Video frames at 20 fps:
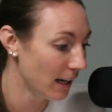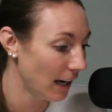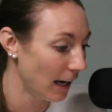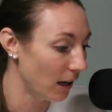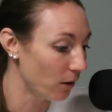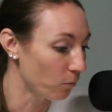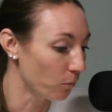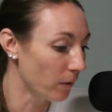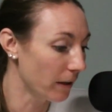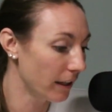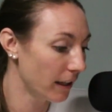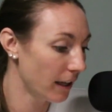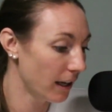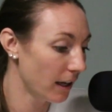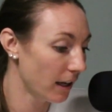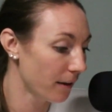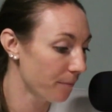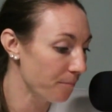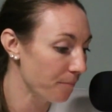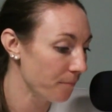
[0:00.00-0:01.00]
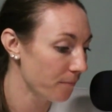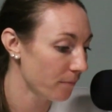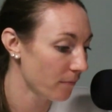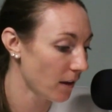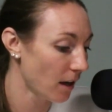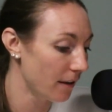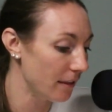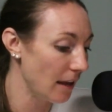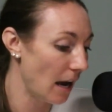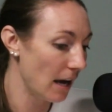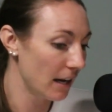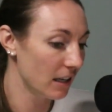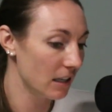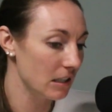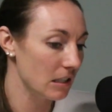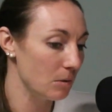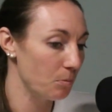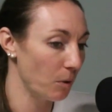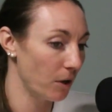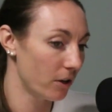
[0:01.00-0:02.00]
it really, that
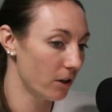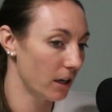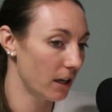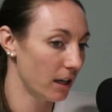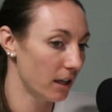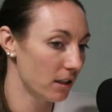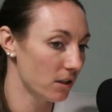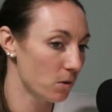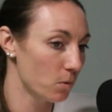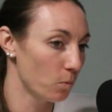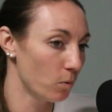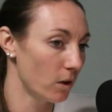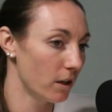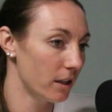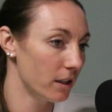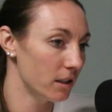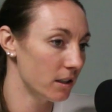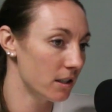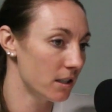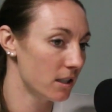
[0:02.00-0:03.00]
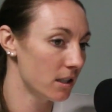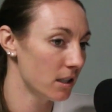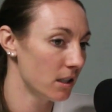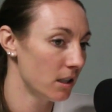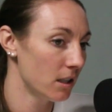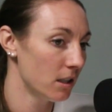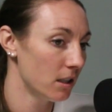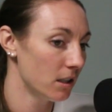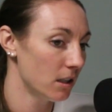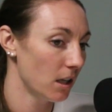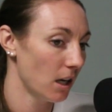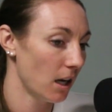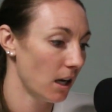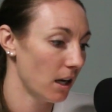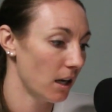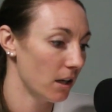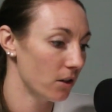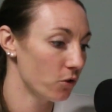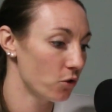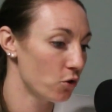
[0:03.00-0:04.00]
experience was
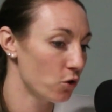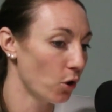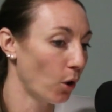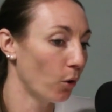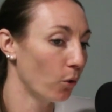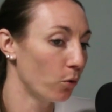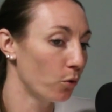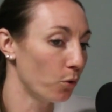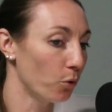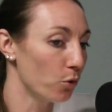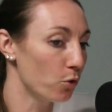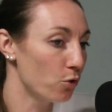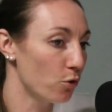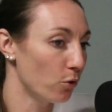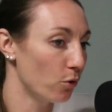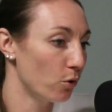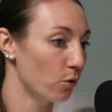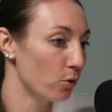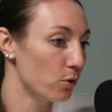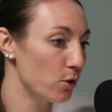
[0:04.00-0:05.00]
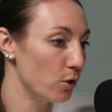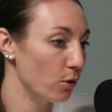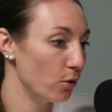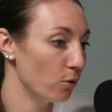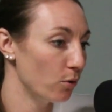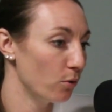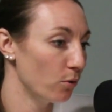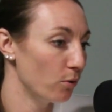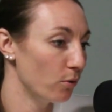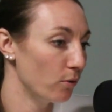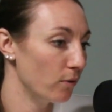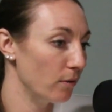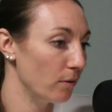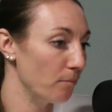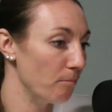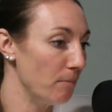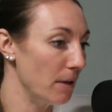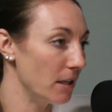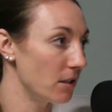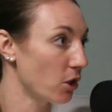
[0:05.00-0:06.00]
so crucial to
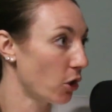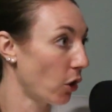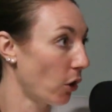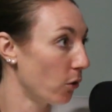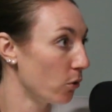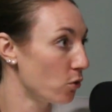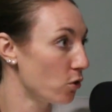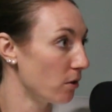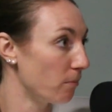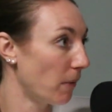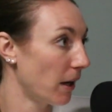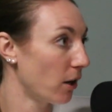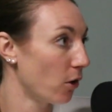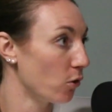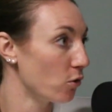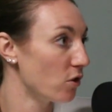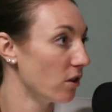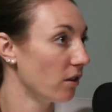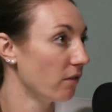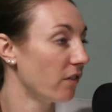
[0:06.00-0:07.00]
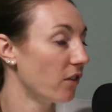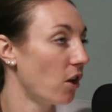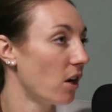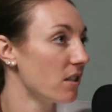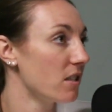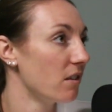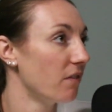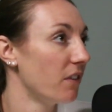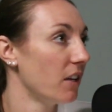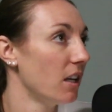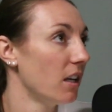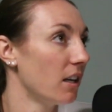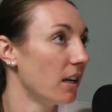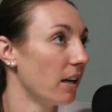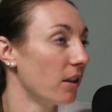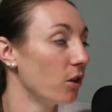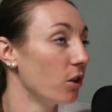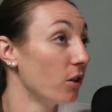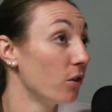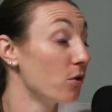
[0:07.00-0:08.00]
me as a coach and my coaching philosophy, and
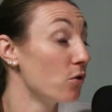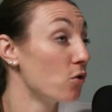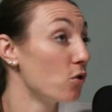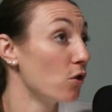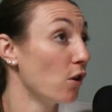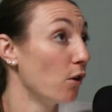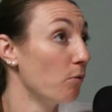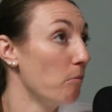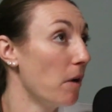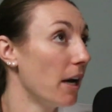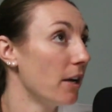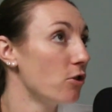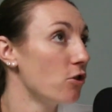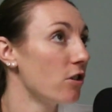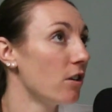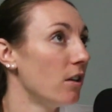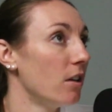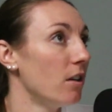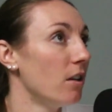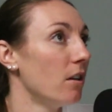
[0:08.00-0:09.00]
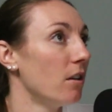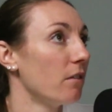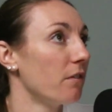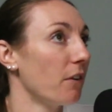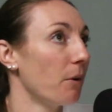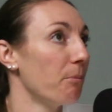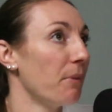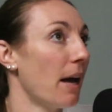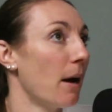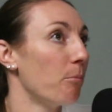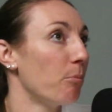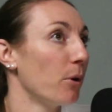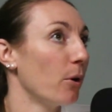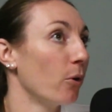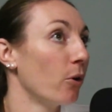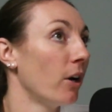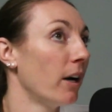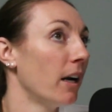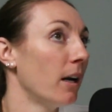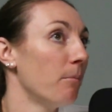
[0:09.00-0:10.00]
I learned so much from that
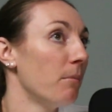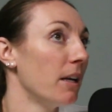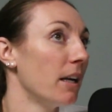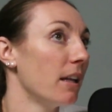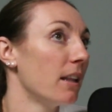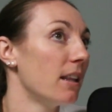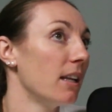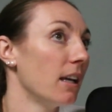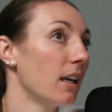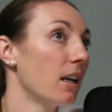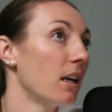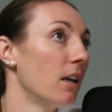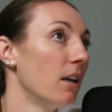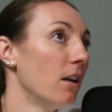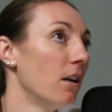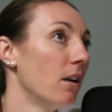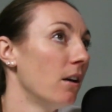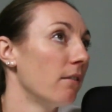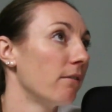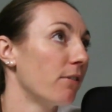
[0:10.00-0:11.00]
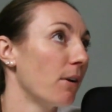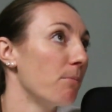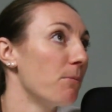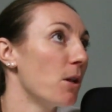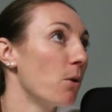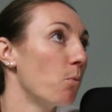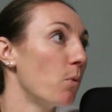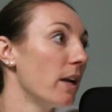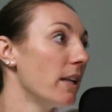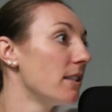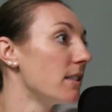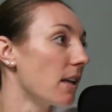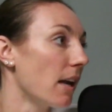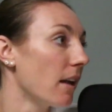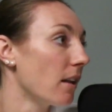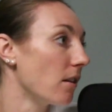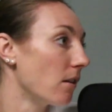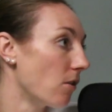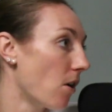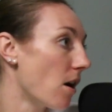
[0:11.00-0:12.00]
program. And I think from the wins
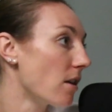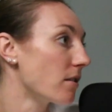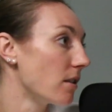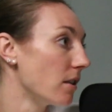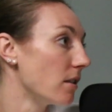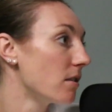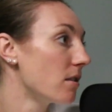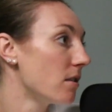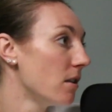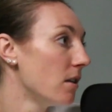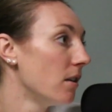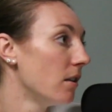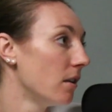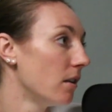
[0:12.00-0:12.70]
and the losses,